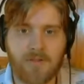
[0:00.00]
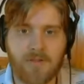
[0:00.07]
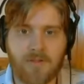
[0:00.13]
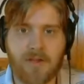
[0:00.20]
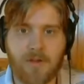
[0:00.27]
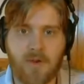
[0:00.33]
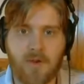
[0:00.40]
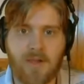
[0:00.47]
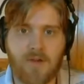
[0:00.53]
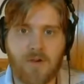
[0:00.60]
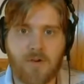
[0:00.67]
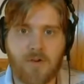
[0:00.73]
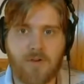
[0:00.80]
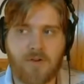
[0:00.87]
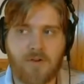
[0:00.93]
And they're like,
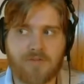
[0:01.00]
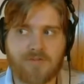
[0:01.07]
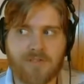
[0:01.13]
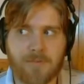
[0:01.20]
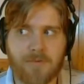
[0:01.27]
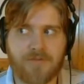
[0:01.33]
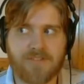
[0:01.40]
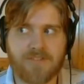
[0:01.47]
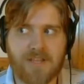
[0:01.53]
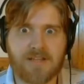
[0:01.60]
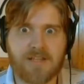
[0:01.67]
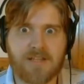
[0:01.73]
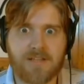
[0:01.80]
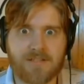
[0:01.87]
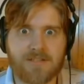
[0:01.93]
well, some of his
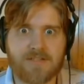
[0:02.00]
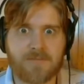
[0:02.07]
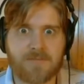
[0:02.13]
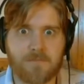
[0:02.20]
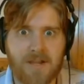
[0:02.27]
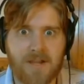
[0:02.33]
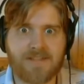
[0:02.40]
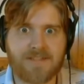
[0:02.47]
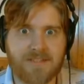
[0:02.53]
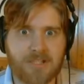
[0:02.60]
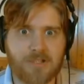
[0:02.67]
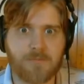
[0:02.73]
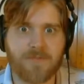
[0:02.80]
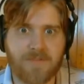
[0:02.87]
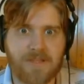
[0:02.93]
ideas might
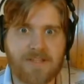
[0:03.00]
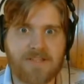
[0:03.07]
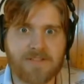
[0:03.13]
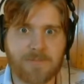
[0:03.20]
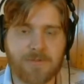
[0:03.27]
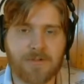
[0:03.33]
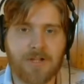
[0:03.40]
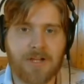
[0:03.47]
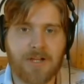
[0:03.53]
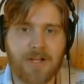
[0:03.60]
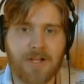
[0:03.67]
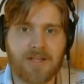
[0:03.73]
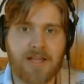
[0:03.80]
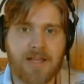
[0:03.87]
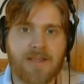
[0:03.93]
still be feasible,
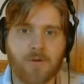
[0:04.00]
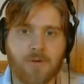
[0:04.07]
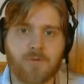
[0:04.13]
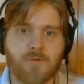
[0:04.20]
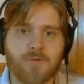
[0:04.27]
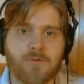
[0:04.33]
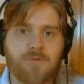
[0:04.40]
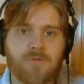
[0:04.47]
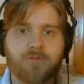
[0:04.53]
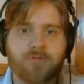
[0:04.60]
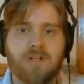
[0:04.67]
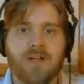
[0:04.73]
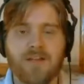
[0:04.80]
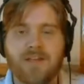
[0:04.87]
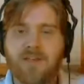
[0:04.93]
like that whole
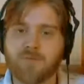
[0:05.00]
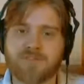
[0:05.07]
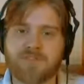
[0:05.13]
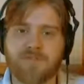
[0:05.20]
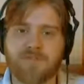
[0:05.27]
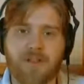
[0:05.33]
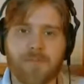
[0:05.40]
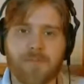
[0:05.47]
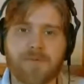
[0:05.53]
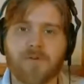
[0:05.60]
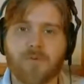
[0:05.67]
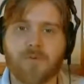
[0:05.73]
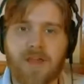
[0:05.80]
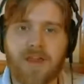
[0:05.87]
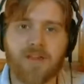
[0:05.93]
uh, he was developing
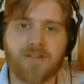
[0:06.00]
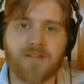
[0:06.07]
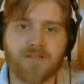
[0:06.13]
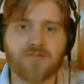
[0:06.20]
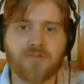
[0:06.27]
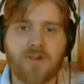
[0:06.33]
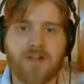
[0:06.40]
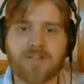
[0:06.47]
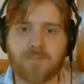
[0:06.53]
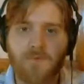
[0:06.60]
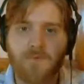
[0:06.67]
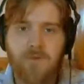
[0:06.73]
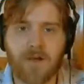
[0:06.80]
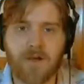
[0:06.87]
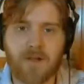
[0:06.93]
a way to
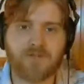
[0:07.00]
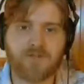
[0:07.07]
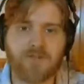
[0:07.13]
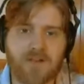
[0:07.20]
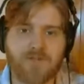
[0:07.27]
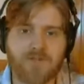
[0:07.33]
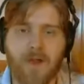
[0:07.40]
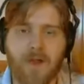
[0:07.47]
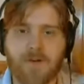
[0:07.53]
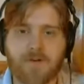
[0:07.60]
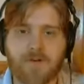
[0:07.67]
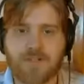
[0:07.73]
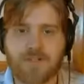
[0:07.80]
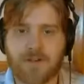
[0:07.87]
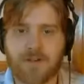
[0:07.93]
transport uh, transfer
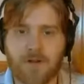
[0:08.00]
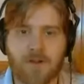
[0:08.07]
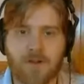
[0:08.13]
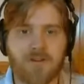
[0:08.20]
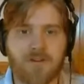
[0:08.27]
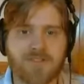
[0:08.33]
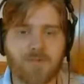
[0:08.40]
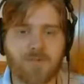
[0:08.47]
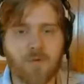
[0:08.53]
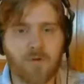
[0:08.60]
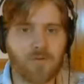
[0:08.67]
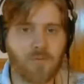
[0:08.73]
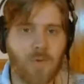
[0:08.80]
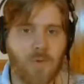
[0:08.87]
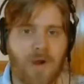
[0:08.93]
energy all across the
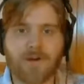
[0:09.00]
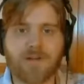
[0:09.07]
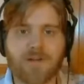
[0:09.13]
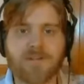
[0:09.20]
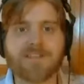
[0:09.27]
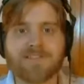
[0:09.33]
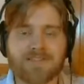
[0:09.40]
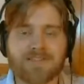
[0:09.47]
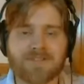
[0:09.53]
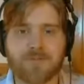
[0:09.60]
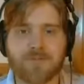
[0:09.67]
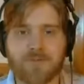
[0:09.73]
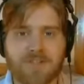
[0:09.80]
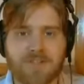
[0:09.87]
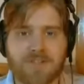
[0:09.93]
world wirelessly,
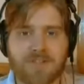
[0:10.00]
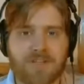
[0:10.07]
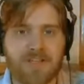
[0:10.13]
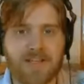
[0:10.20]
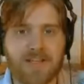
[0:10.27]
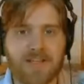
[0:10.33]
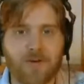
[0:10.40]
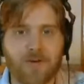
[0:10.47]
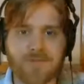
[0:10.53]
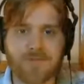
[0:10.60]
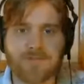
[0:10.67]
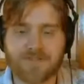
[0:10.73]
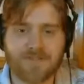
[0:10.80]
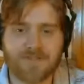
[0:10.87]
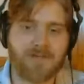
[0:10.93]
so you wouldn't need like
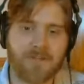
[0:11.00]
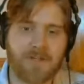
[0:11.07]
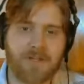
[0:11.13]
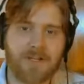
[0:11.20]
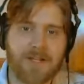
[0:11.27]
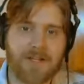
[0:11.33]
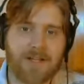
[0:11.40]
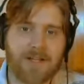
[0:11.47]
cords and stuff.